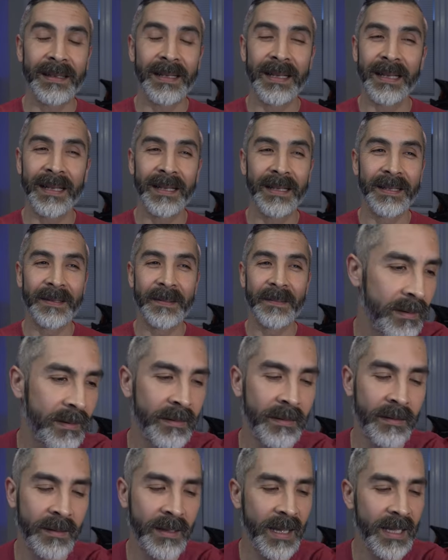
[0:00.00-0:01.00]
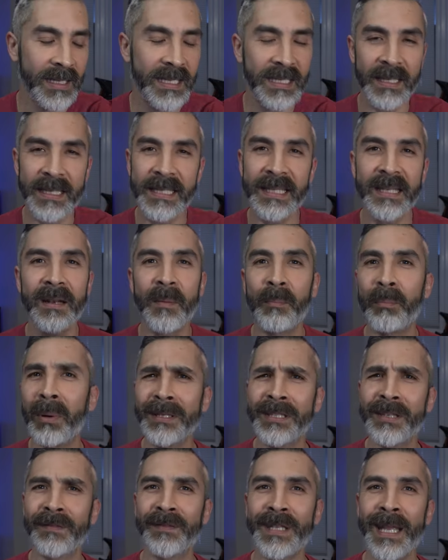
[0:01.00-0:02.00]
I just did a
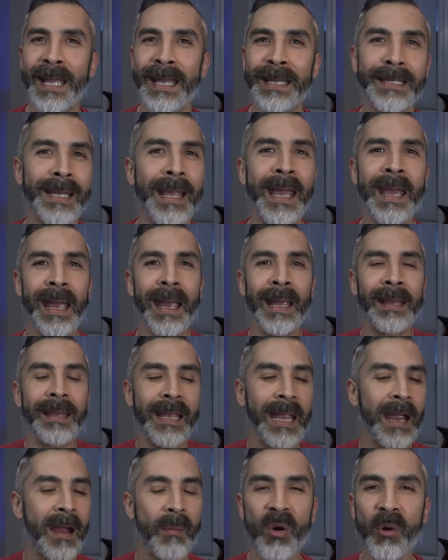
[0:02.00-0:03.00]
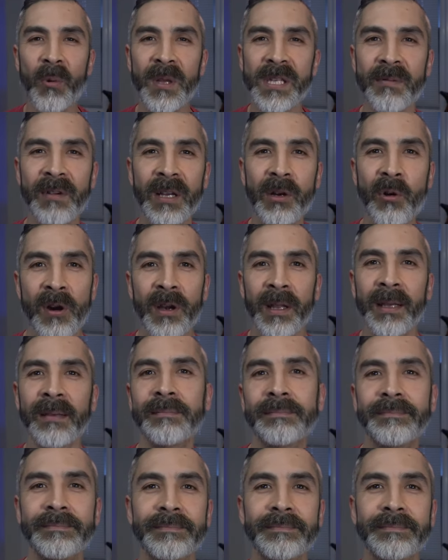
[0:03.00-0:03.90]
bunch of takes, and the camera wasn't recording.